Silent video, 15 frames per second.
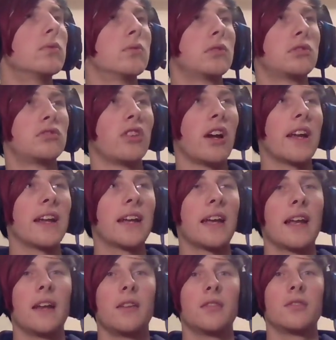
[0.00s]
try and
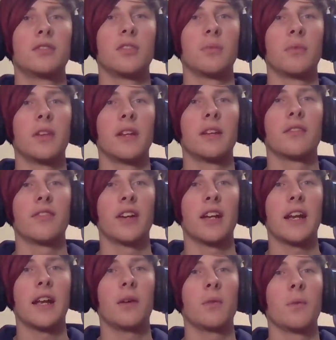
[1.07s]
get something figured
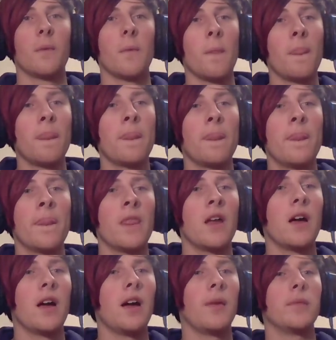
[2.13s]
out.
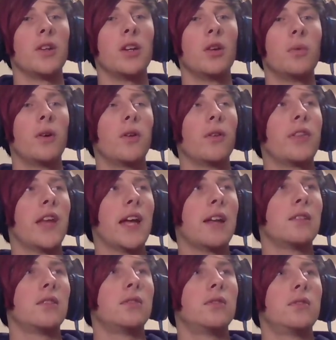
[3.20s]
You will
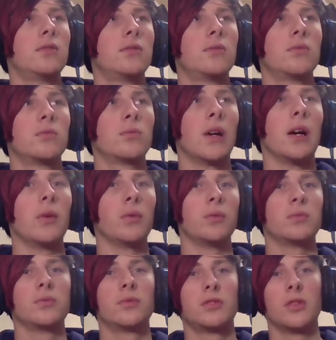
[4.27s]
then, well,
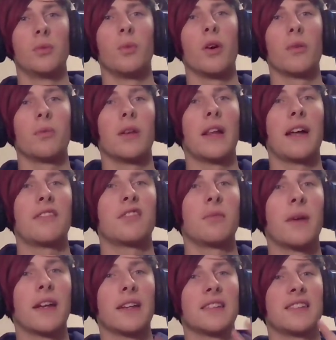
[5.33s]
someone will have to
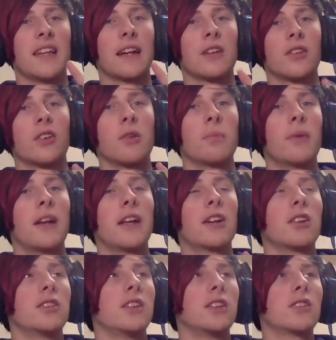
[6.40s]
make a second company
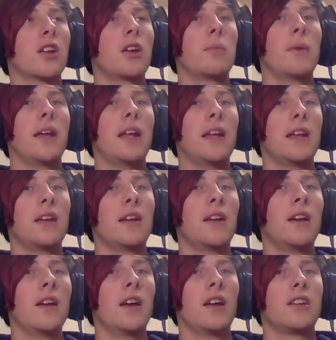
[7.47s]
because it's going to be
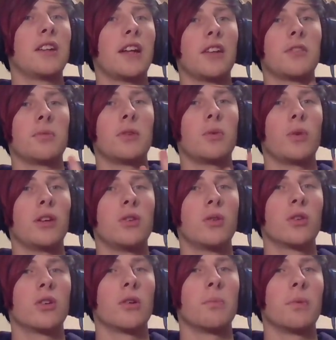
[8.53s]
a challenge between
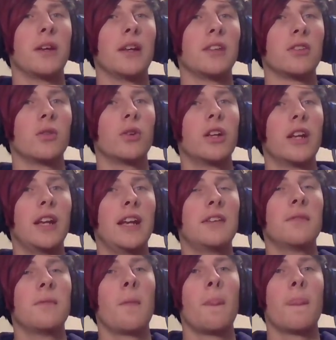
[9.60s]
two companies. And all you
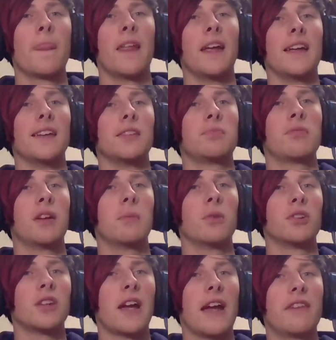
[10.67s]
need is pretty
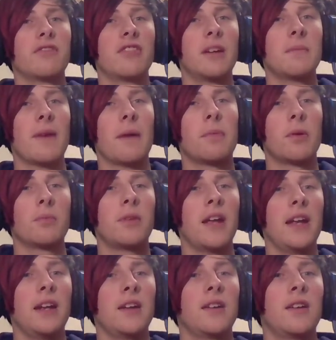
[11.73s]
much every map update,